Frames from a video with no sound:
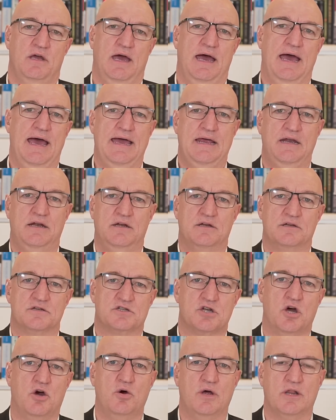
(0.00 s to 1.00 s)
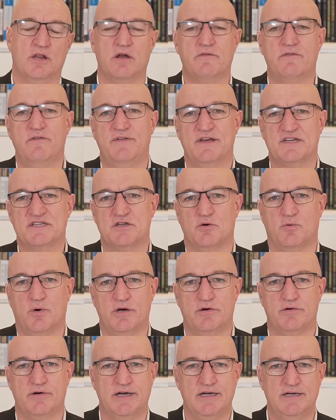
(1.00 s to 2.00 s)
And so a lot of investors are
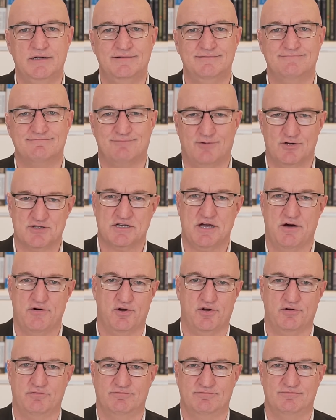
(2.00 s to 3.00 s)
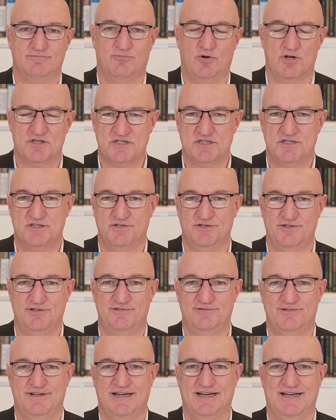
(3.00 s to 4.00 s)
wondering what's going on, what to
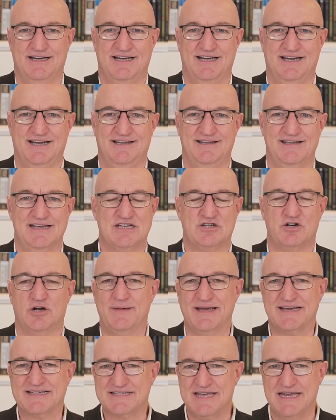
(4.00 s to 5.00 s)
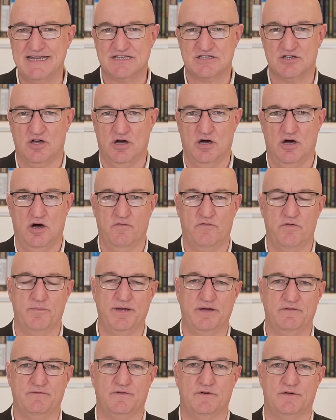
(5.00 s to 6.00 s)
do, trying to make sense of the
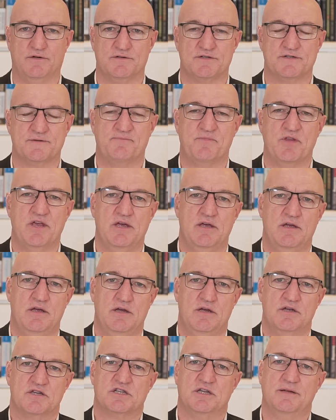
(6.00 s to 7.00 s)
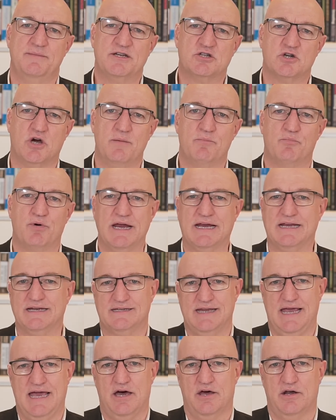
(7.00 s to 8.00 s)
big falls. So let me try and break it
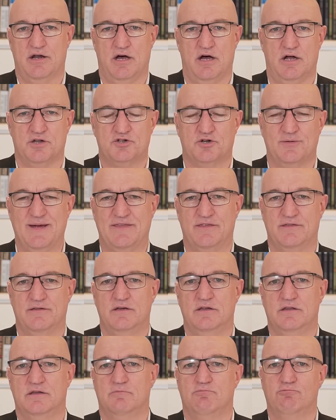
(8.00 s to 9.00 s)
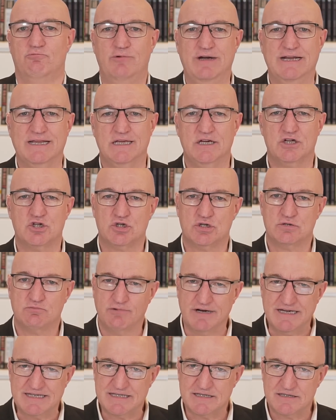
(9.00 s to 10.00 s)
down. I'll talk about the really
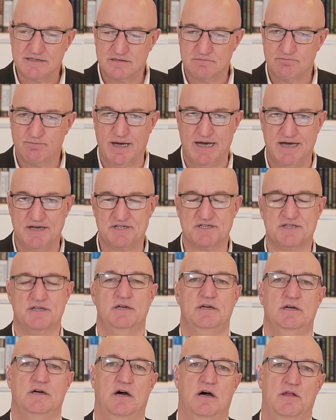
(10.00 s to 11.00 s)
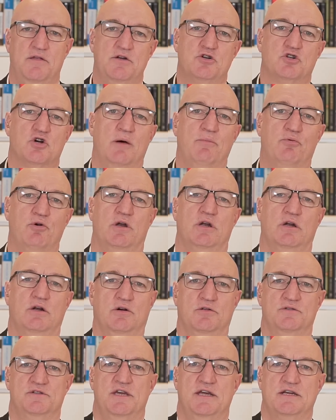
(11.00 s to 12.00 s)
recent past. I'll then try and put it in
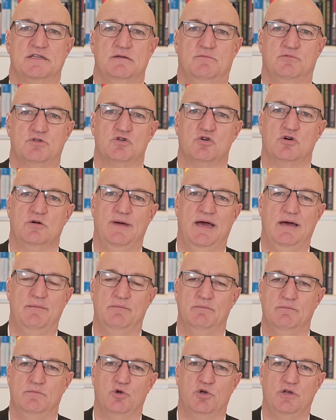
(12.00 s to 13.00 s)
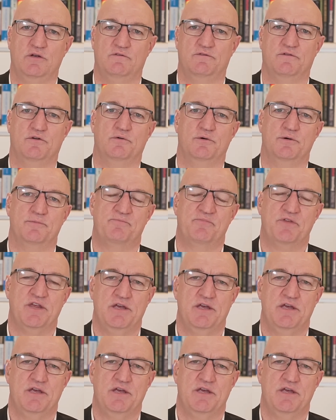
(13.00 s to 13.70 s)
context, and we'll talk about looking forward.